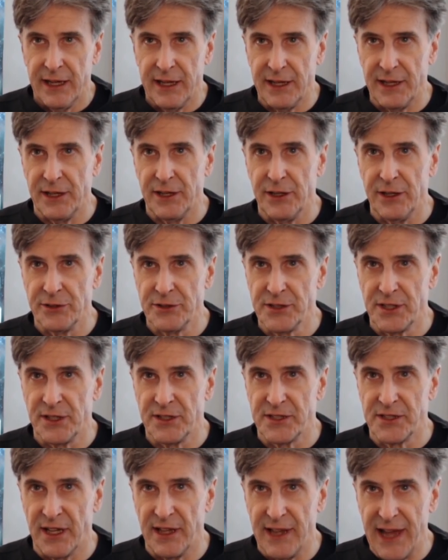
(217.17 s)
It
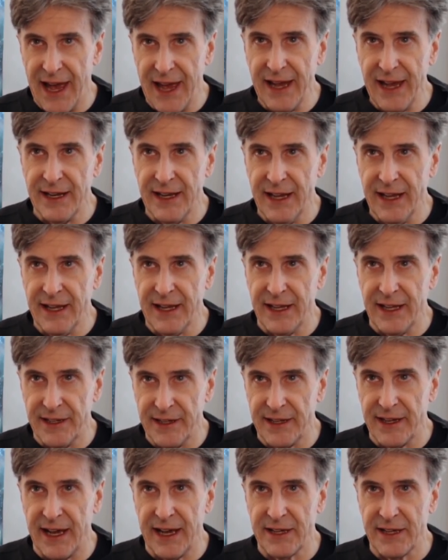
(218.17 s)
uses a lightning
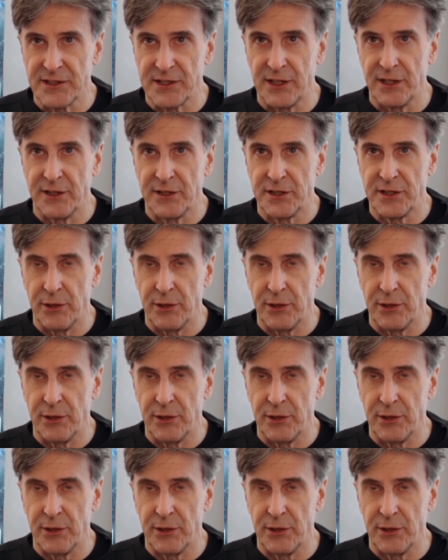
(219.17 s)
indexer